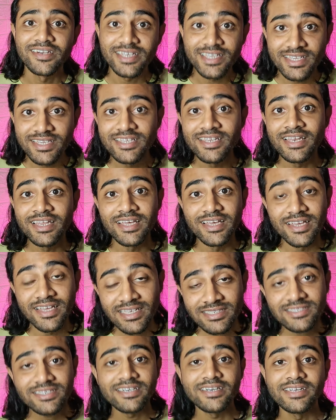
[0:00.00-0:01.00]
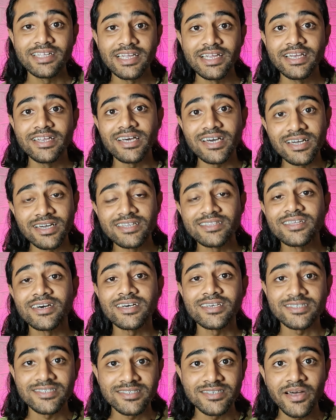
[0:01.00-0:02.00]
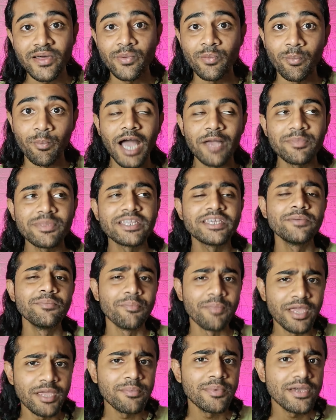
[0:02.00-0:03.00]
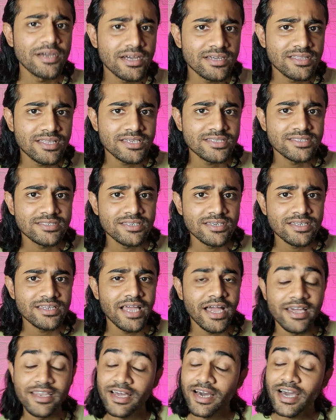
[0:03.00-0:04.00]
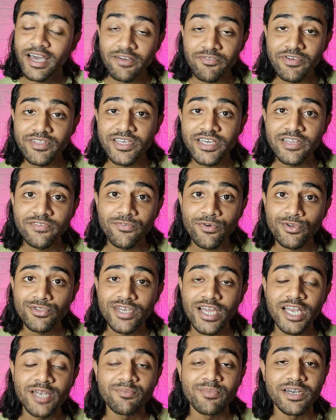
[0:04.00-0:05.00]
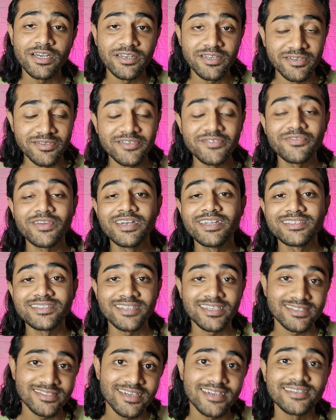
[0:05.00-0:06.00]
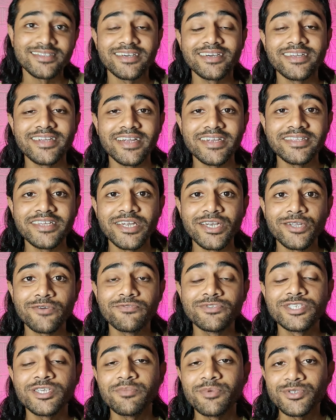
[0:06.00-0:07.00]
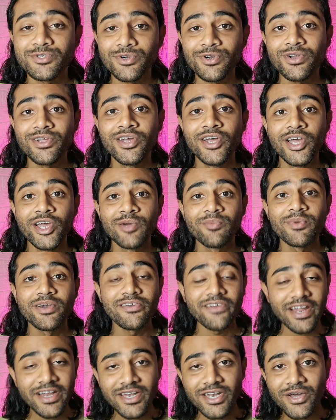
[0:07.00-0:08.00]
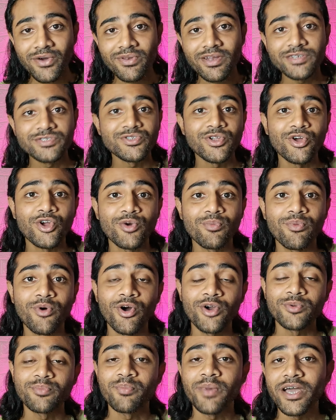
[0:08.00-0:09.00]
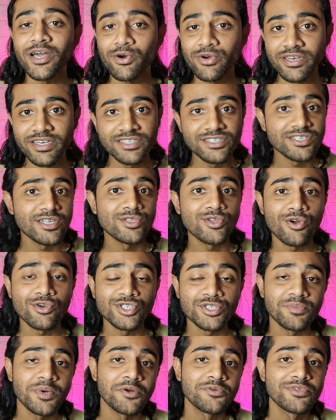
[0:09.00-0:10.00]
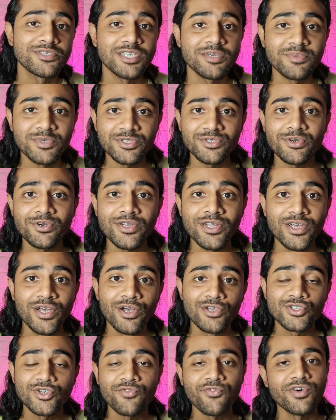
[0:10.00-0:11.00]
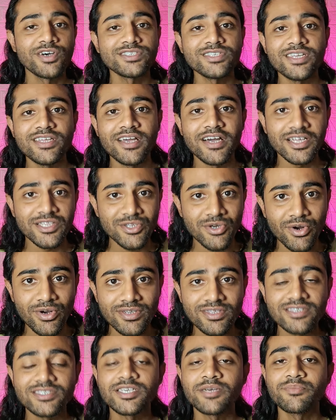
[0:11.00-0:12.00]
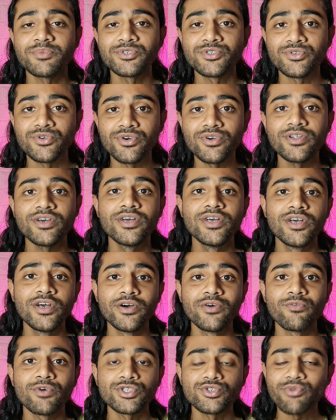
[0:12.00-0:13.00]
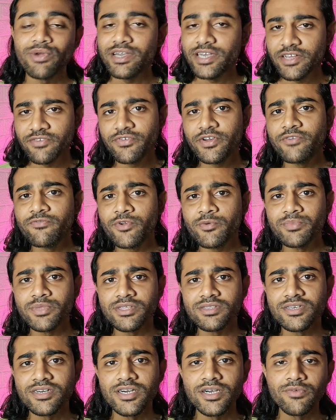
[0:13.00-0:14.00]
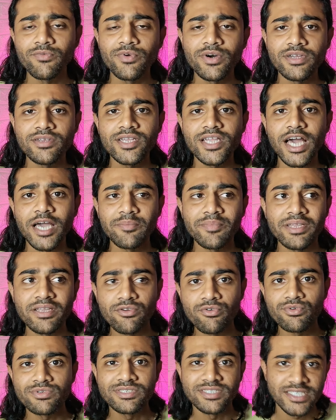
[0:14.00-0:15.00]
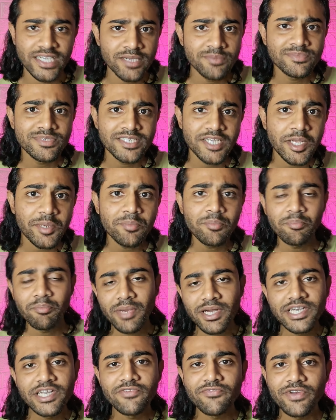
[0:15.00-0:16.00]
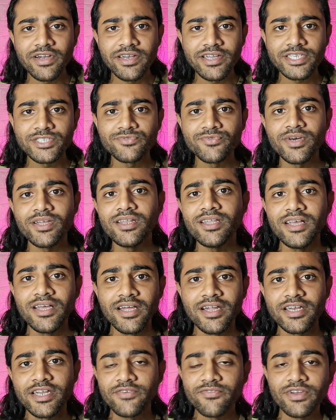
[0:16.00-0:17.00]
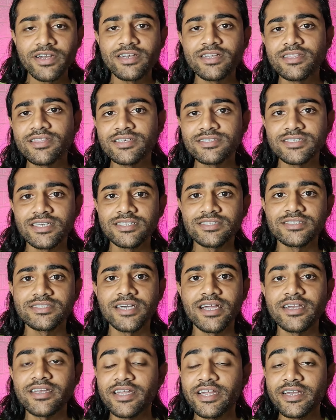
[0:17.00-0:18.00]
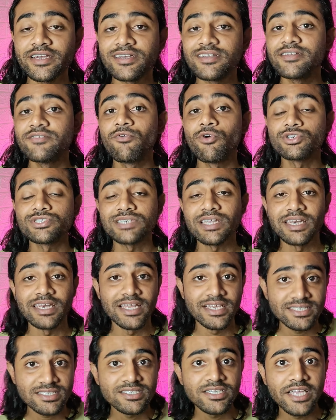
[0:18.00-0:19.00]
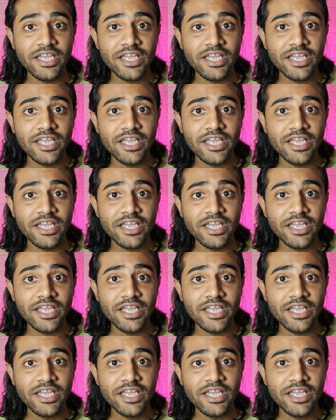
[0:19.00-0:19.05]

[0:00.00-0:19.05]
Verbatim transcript: is indeed Agatha's son. I mean, he may be Agatha's son, and I have a theory for that, but we'll discuss that theory at the end of this episode. But right now, let's talk about my initial thoughts about this episode. So, firstly, I thought this episode was quite different from the third one. I mean, same, same, but different as well. Different in the sense that it was less